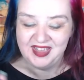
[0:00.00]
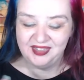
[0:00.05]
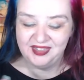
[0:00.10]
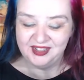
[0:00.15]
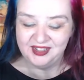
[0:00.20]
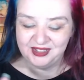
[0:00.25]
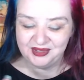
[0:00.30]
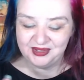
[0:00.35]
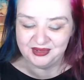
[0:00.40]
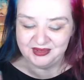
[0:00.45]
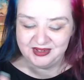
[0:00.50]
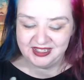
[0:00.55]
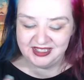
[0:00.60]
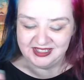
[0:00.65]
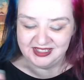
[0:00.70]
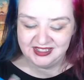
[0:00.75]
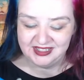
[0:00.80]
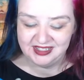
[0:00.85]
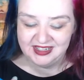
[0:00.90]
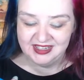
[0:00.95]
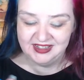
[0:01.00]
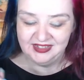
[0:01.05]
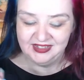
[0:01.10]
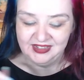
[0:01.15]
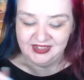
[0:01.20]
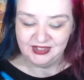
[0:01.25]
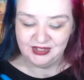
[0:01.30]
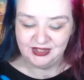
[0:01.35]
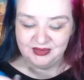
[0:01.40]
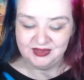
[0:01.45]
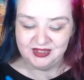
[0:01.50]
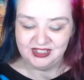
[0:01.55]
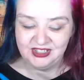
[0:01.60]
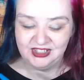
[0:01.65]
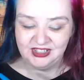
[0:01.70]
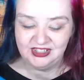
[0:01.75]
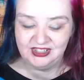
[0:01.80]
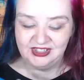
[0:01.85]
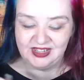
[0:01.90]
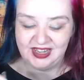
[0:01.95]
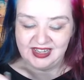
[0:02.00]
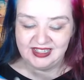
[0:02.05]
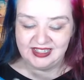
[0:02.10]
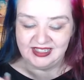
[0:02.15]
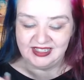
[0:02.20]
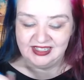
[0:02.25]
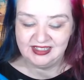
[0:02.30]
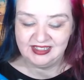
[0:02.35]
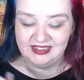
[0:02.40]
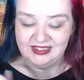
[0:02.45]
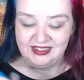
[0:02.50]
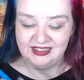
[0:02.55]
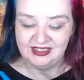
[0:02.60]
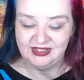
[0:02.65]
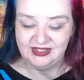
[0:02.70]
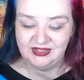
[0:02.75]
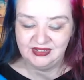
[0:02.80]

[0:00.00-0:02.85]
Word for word: there's always there's always a good idea, you know.